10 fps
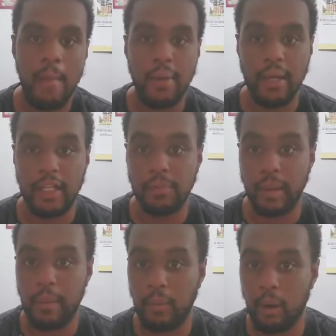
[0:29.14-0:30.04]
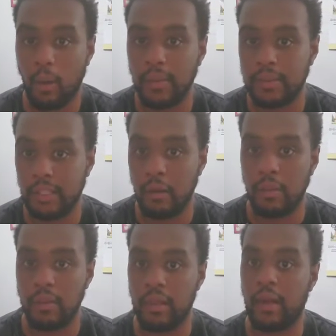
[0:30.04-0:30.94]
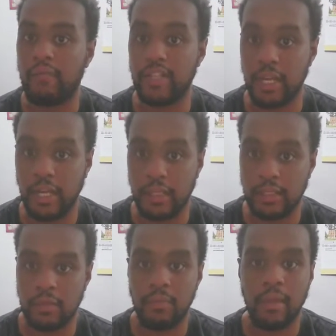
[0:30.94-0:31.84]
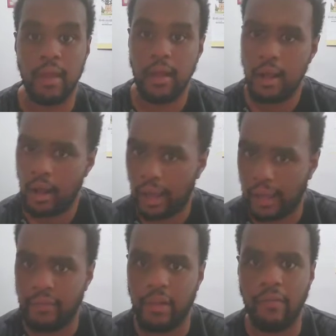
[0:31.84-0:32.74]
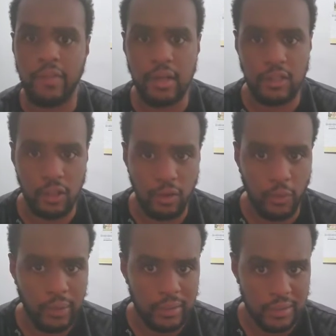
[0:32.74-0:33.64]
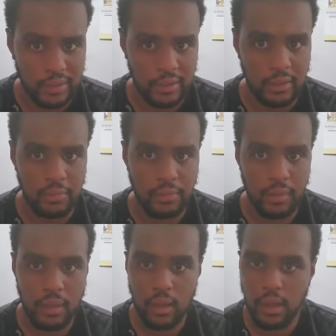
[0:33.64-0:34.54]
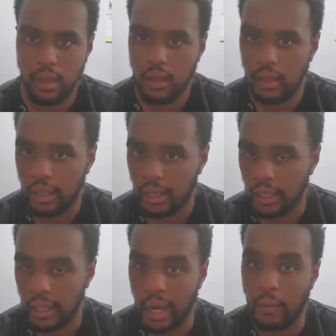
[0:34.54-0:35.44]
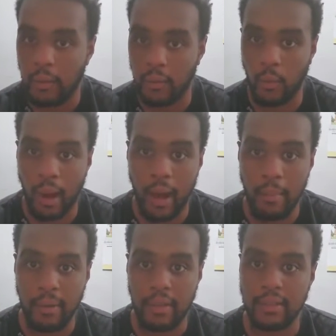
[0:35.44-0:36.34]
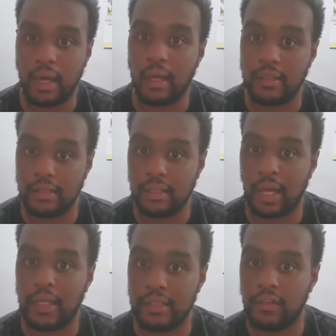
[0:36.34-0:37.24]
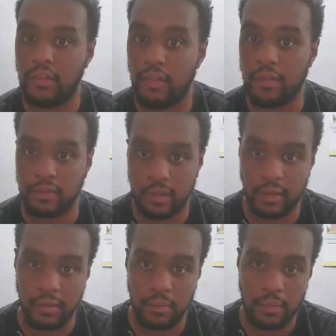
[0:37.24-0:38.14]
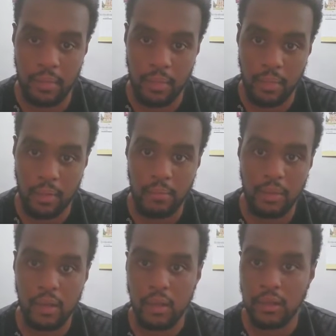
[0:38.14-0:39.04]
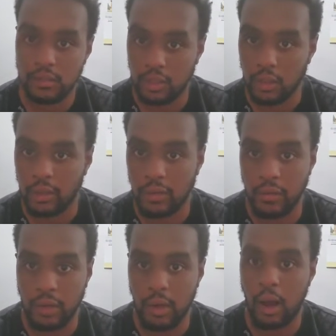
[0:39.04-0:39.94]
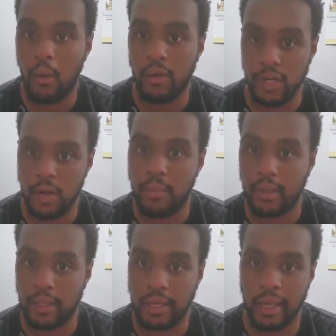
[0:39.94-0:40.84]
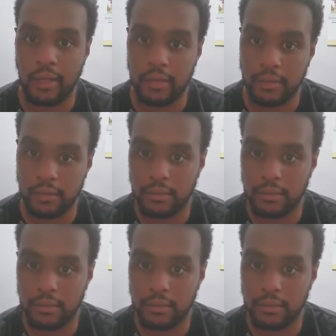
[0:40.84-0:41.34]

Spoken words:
Because people always tell me that I've changed, like I've done a total 360. And I wonder why, because honestly, I still feel the same. So in this video, I will try to break that down.